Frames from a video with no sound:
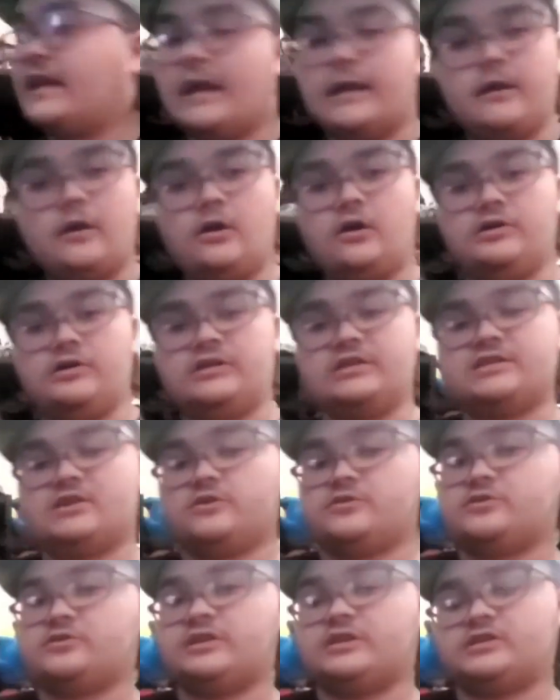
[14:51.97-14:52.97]
Again, this
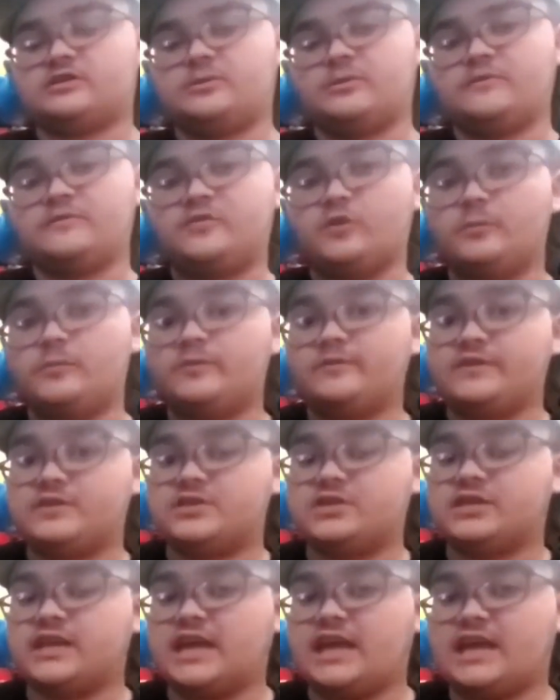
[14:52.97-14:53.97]
also does come with Dolby
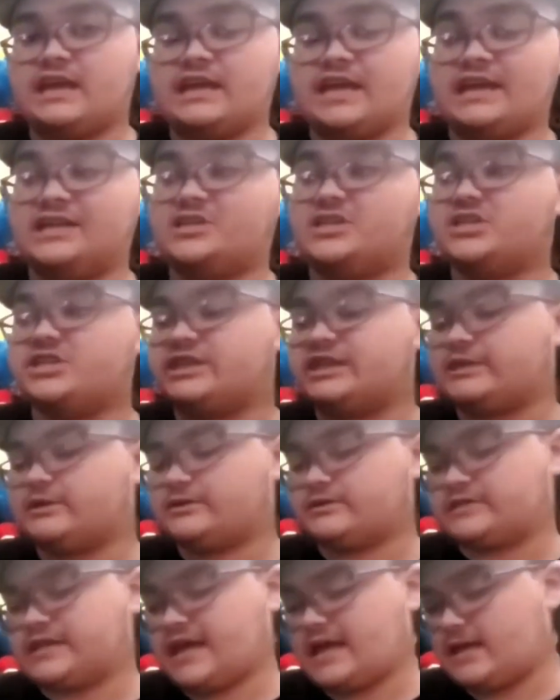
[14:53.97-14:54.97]
Vision and
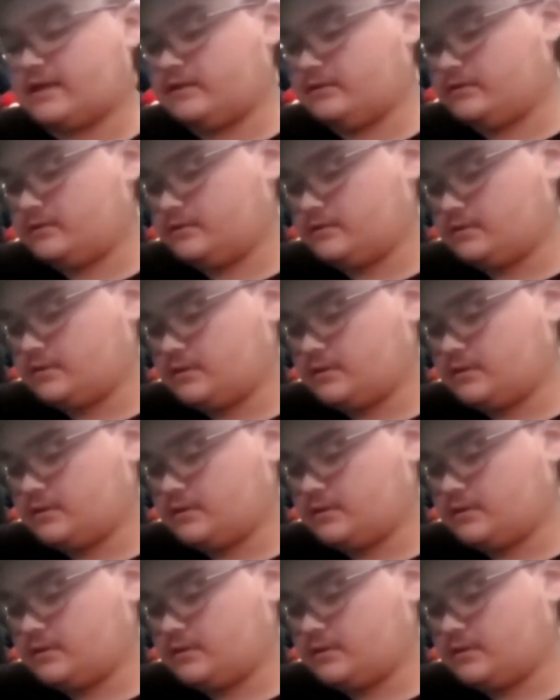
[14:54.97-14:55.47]
HDR10.